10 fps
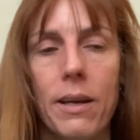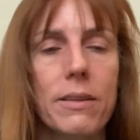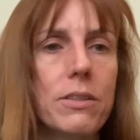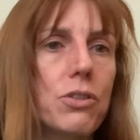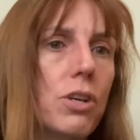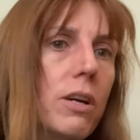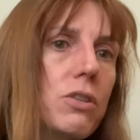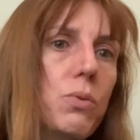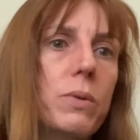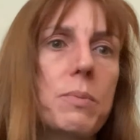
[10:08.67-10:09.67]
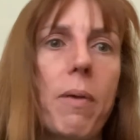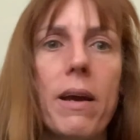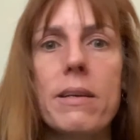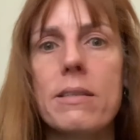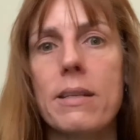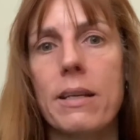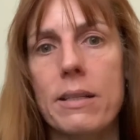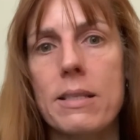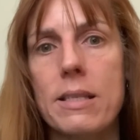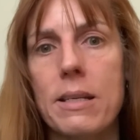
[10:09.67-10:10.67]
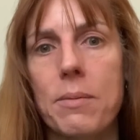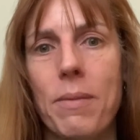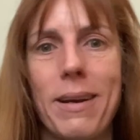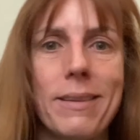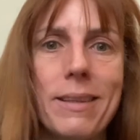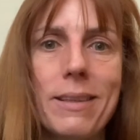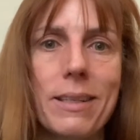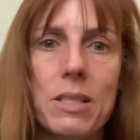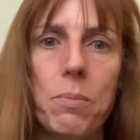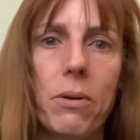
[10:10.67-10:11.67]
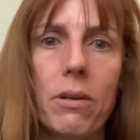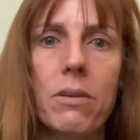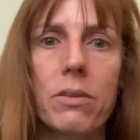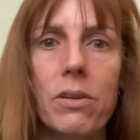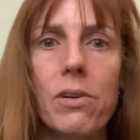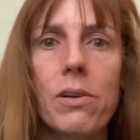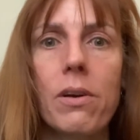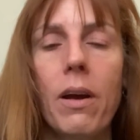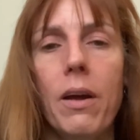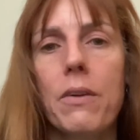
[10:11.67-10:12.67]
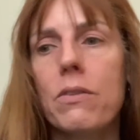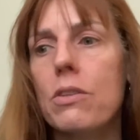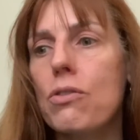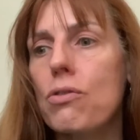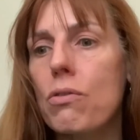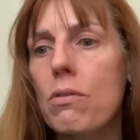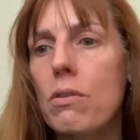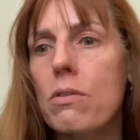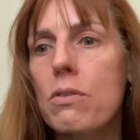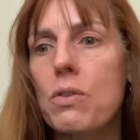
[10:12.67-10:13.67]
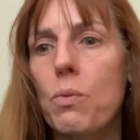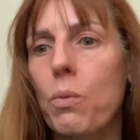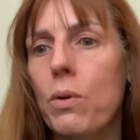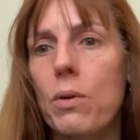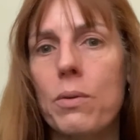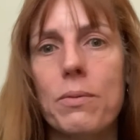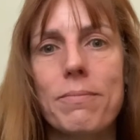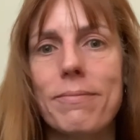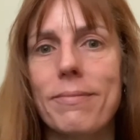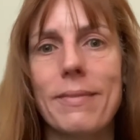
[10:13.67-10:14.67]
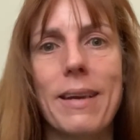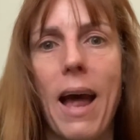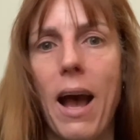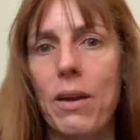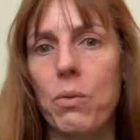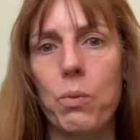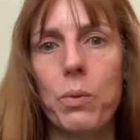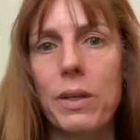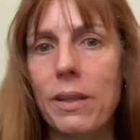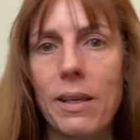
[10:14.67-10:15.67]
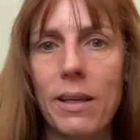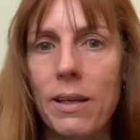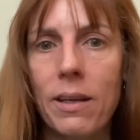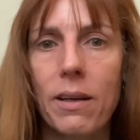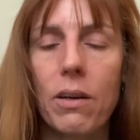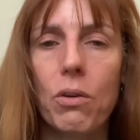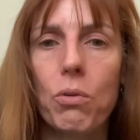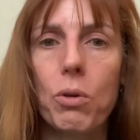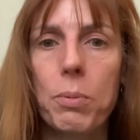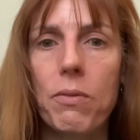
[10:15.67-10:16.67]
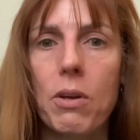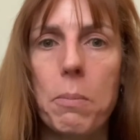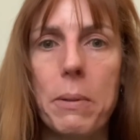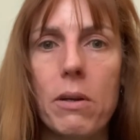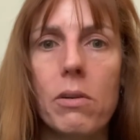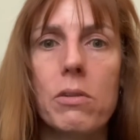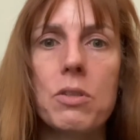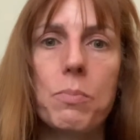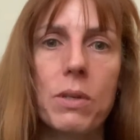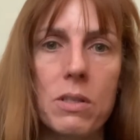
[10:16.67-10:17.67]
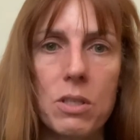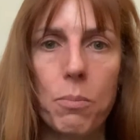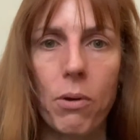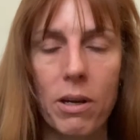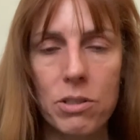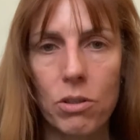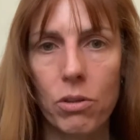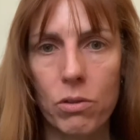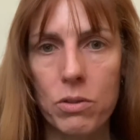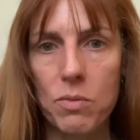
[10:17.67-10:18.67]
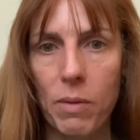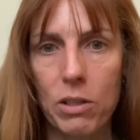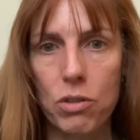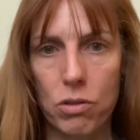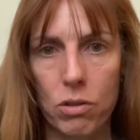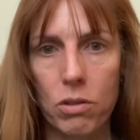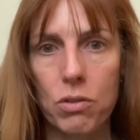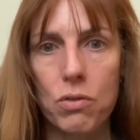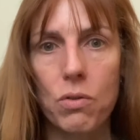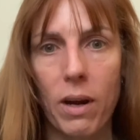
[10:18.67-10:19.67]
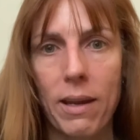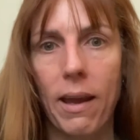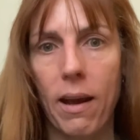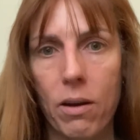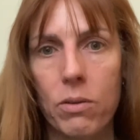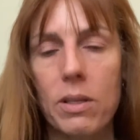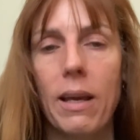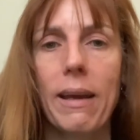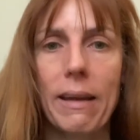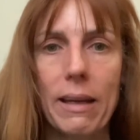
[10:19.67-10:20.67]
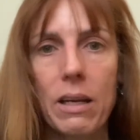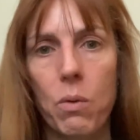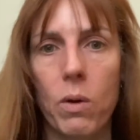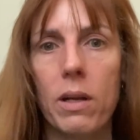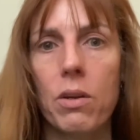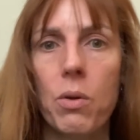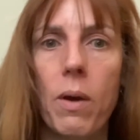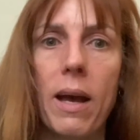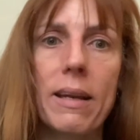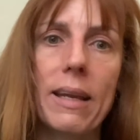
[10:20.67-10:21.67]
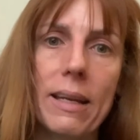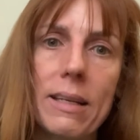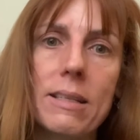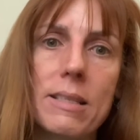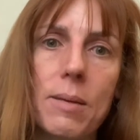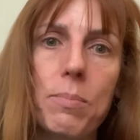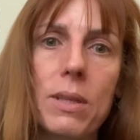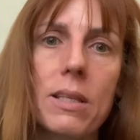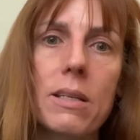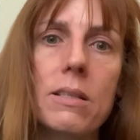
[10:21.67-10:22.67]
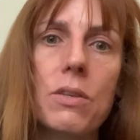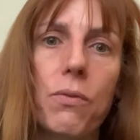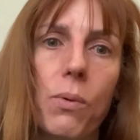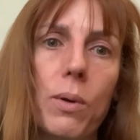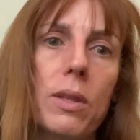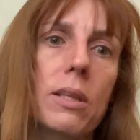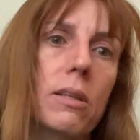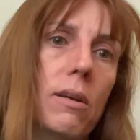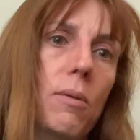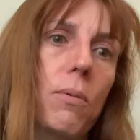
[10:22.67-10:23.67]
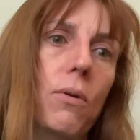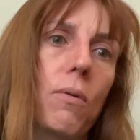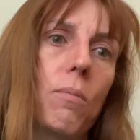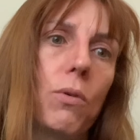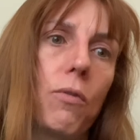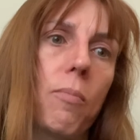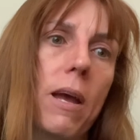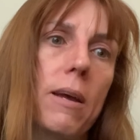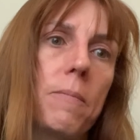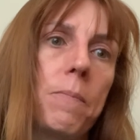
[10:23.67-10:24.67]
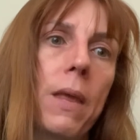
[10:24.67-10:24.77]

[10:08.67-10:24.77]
The judge was biased against them. I think that's pretty clear. The jurors were not really a group of their peers because the prosecutors made sure to strike out anyone who had any sympathies for the labor movement.